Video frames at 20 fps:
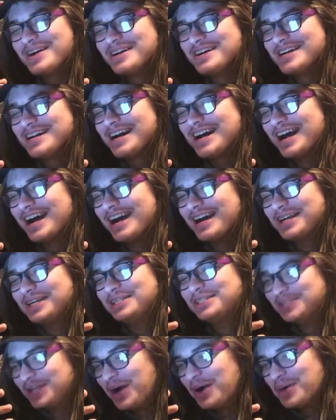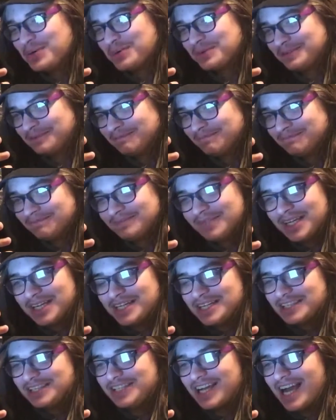I don't.
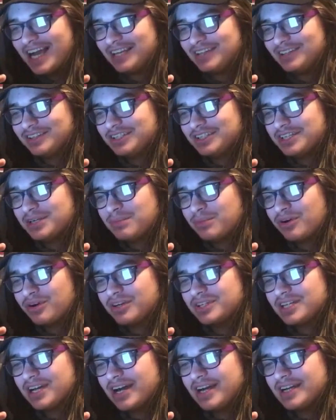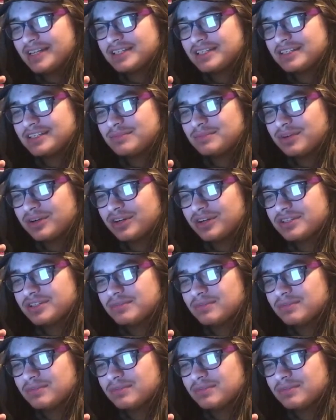Jack looked into Mark's eyes and smirks.